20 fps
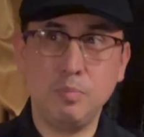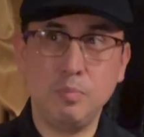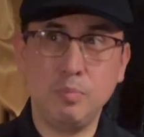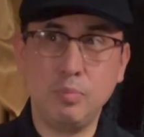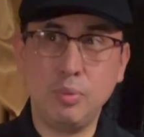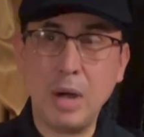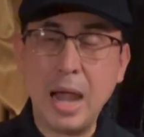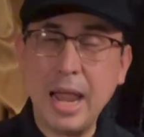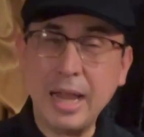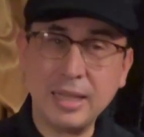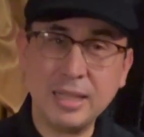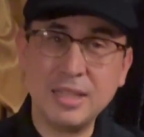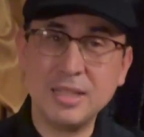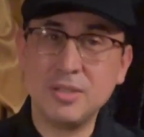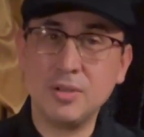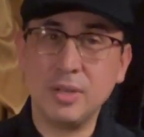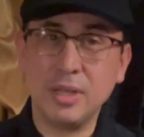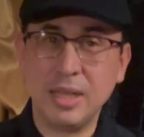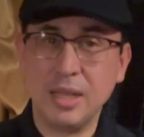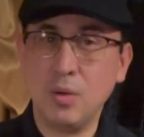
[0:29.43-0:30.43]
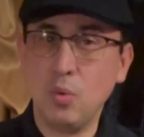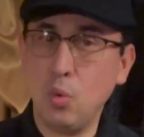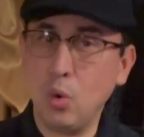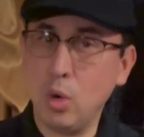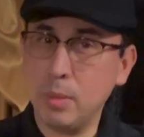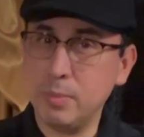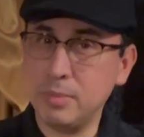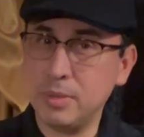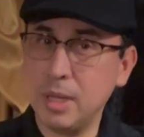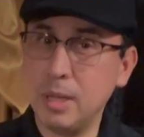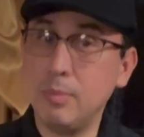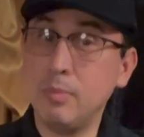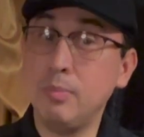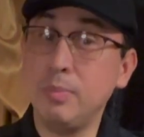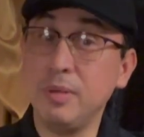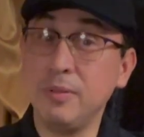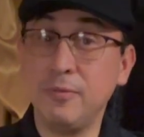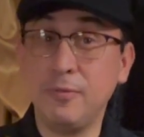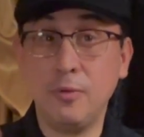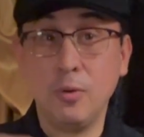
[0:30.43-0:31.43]
practice or get warmed up
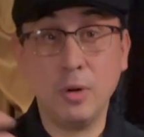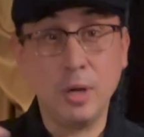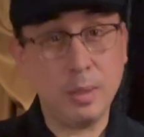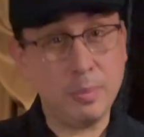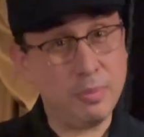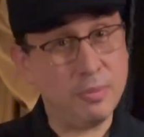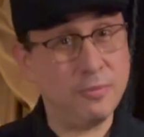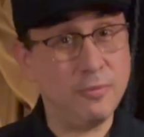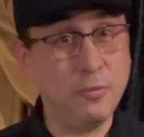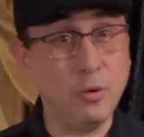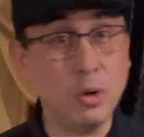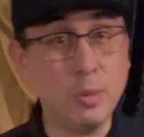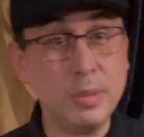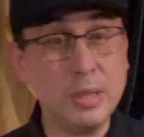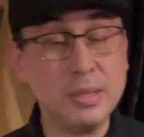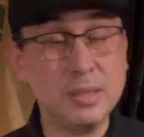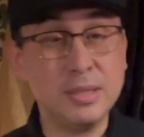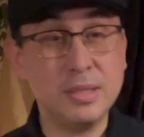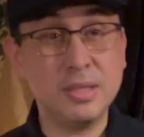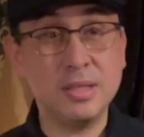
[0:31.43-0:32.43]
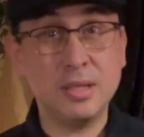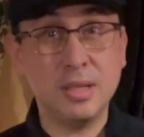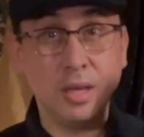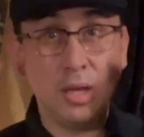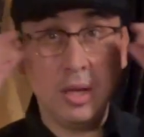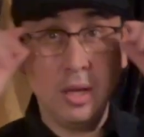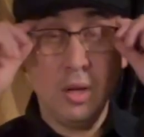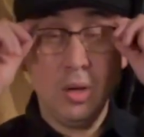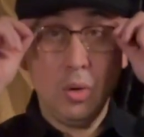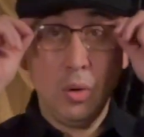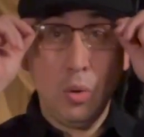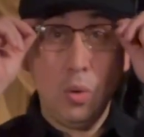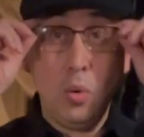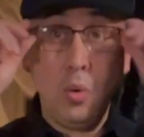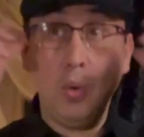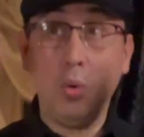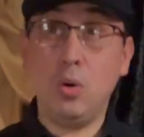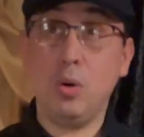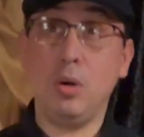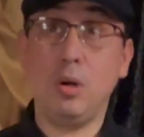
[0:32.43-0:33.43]
before a performance,
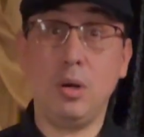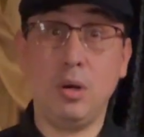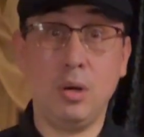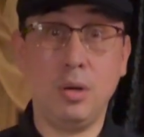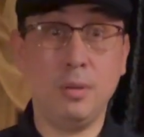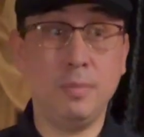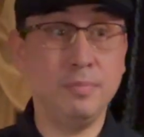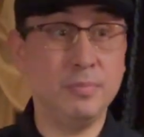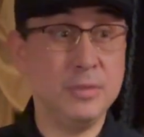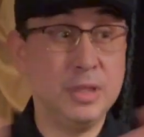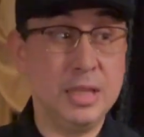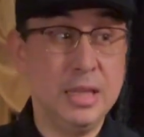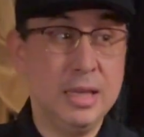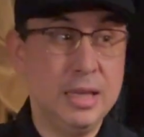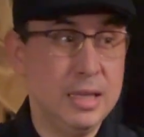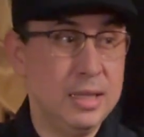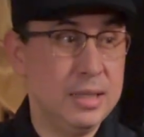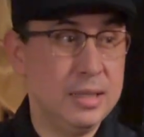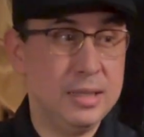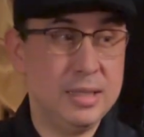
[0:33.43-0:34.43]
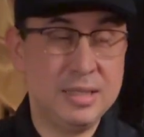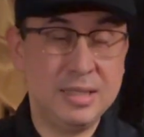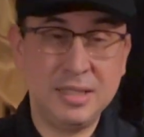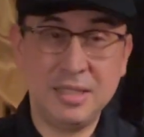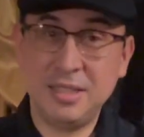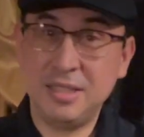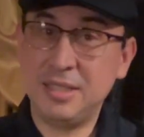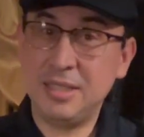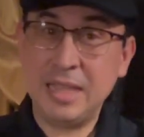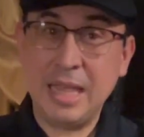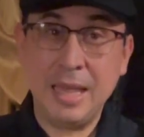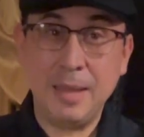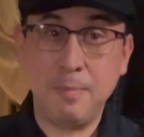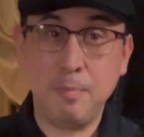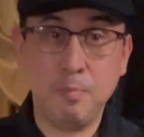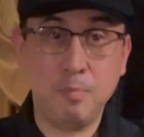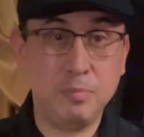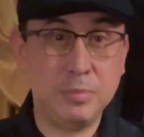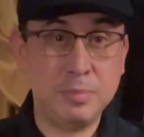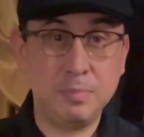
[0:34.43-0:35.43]
or this is say
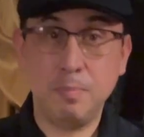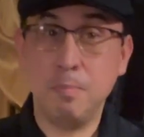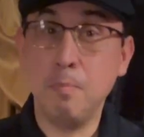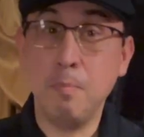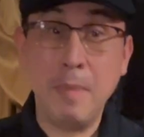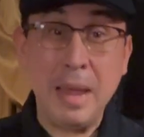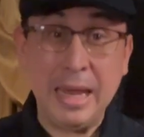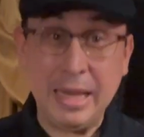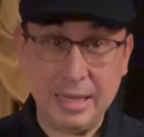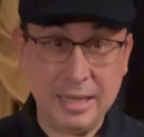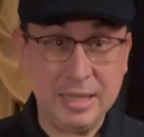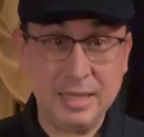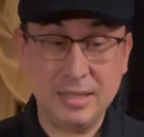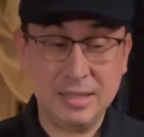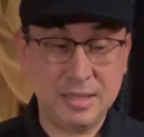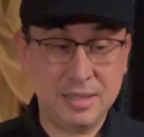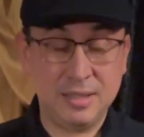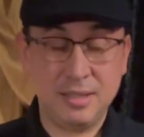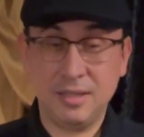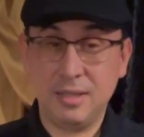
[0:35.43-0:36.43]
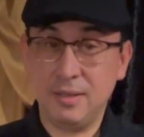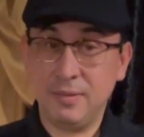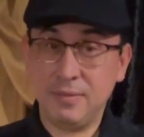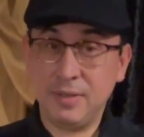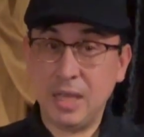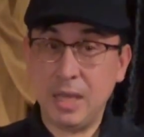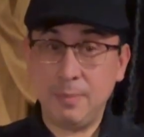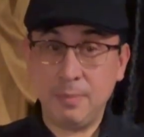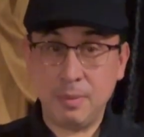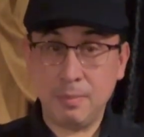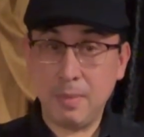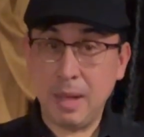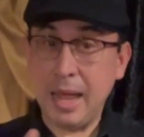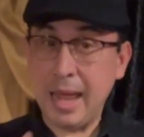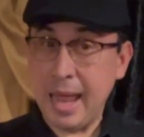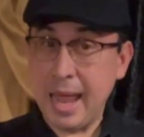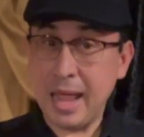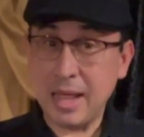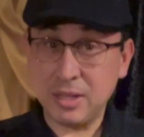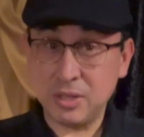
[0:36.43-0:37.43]
maintenance of keeping my
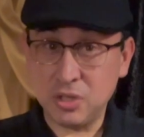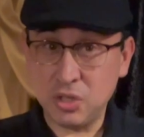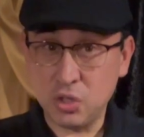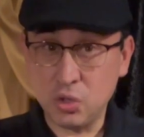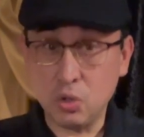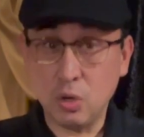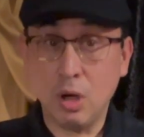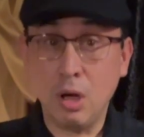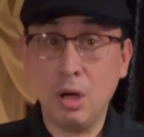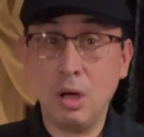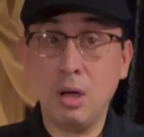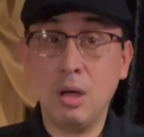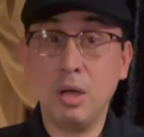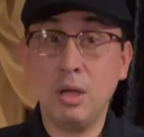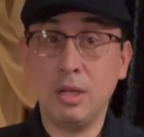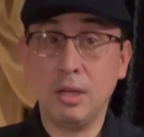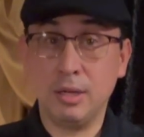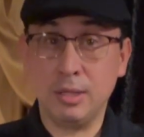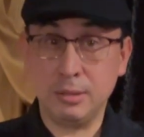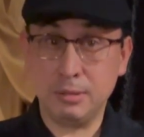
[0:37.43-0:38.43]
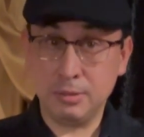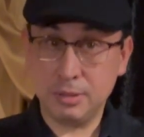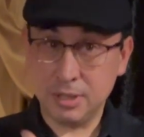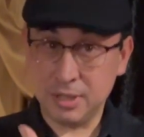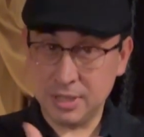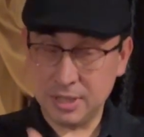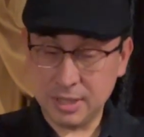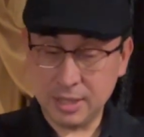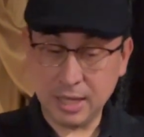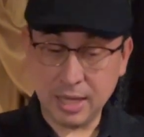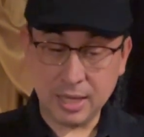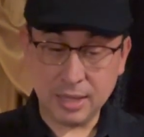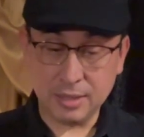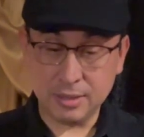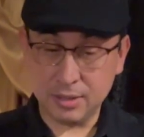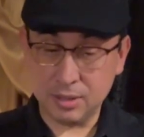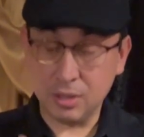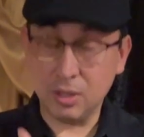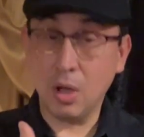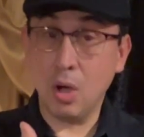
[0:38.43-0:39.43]
hands strong and just
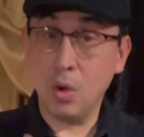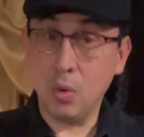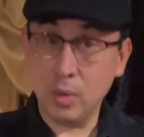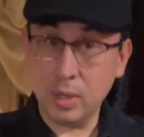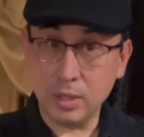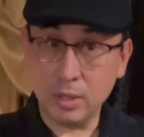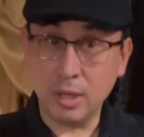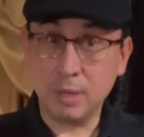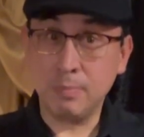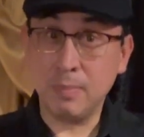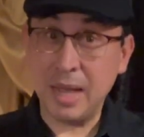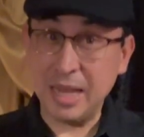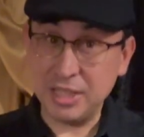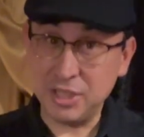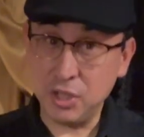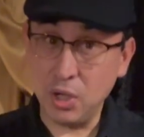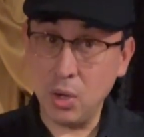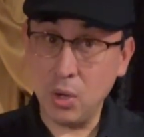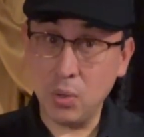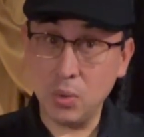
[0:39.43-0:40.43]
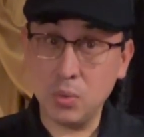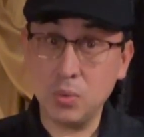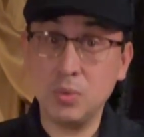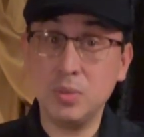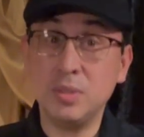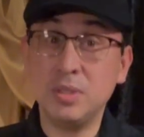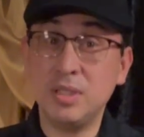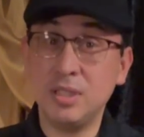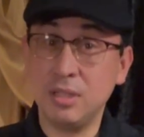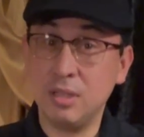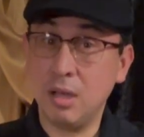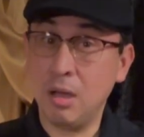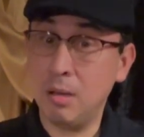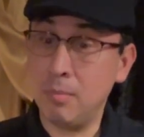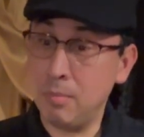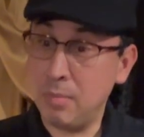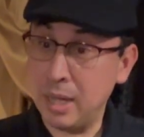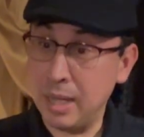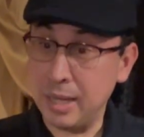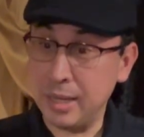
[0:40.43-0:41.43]
things going, my tones and all
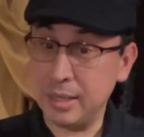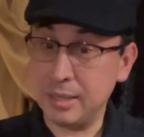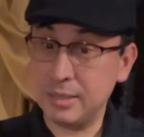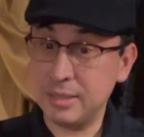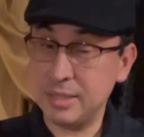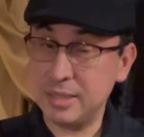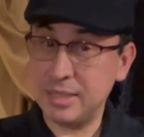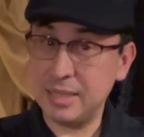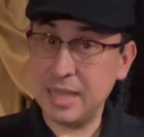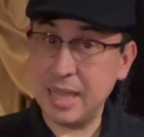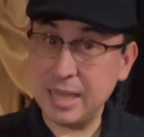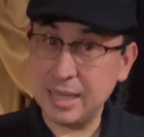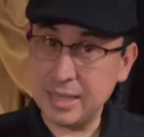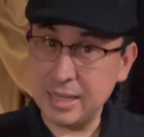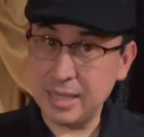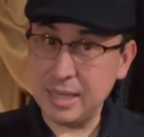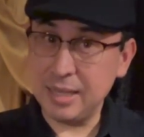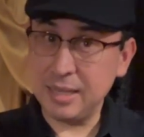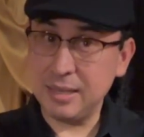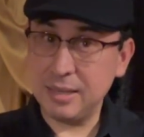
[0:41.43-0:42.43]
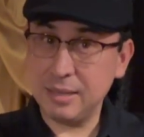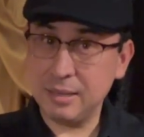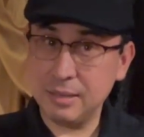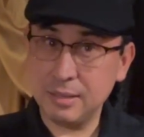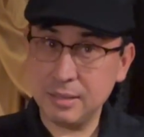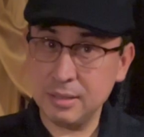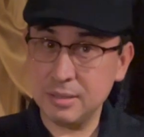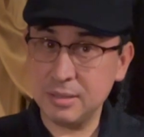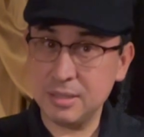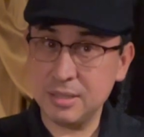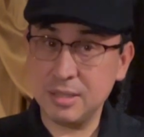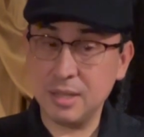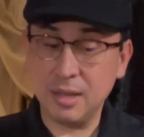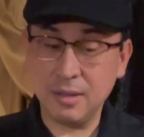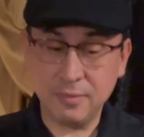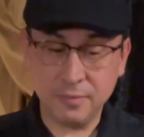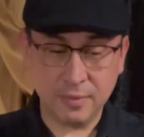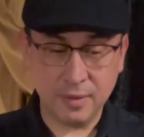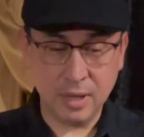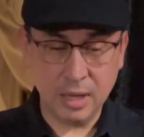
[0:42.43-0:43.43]
my technique and stuff.